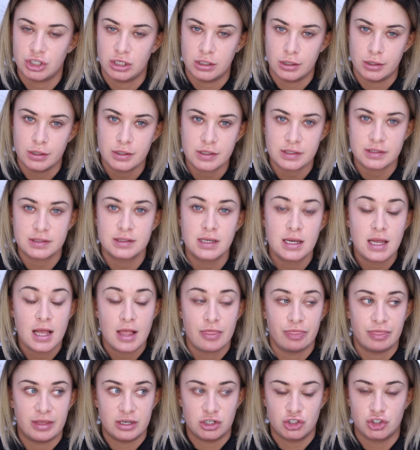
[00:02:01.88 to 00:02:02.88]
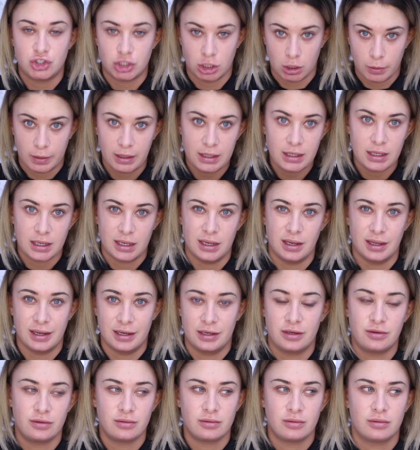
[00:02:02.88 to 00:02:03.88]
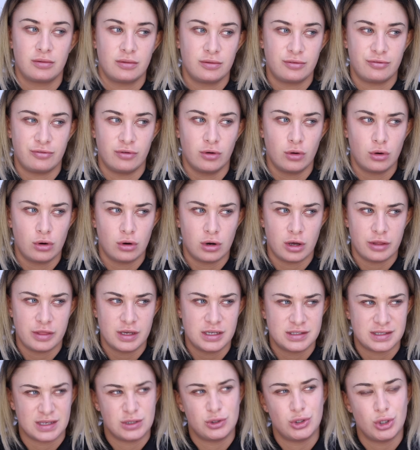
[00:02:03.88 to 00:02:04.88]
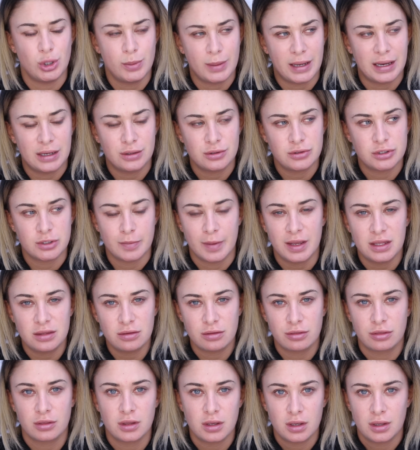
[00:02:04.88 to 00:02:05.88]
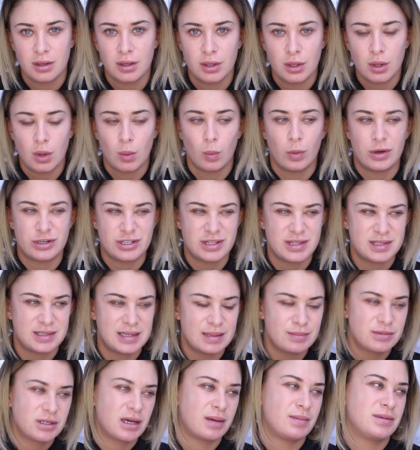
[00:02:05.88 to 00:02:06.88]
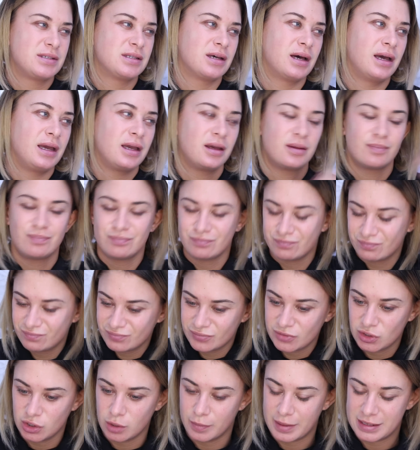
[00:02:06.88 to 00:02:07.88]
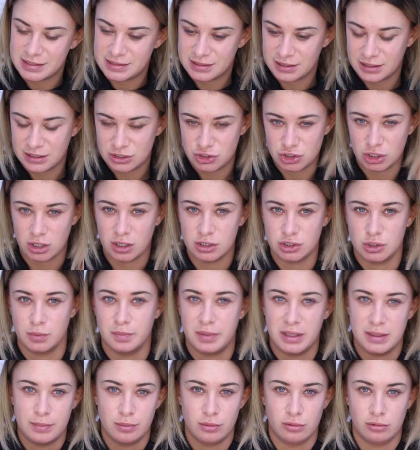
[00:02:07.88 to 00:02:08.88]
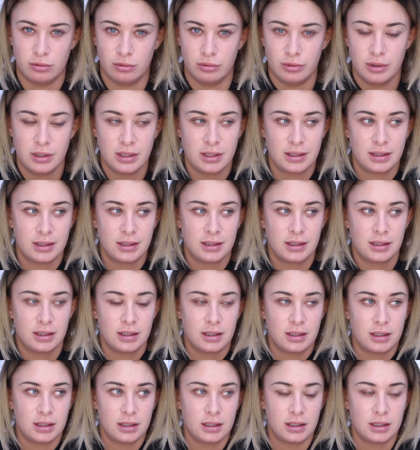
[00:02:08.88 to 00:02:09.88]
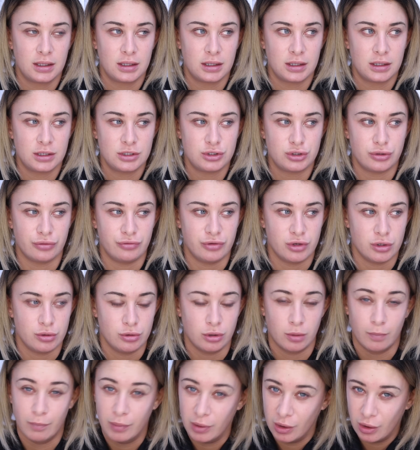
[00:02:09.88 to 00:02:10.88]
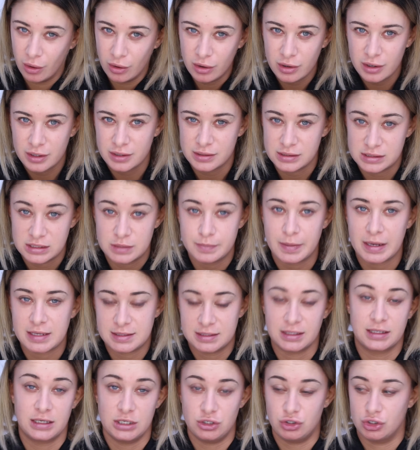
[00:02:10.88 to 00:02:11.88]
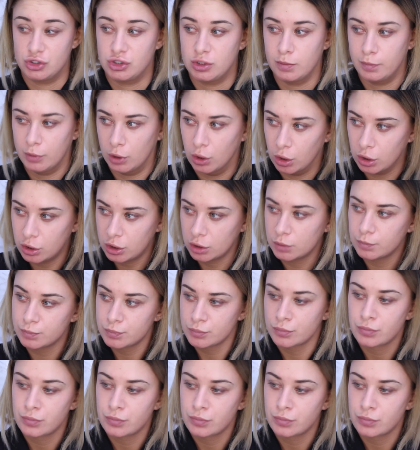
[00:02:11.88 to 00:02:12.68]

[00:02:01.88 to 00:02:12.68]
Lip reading: she uses, they show it, and like for, I think it's like £2 a month, which at the same time it's like you're basically charging people to view your blog, because it's basically just a blog.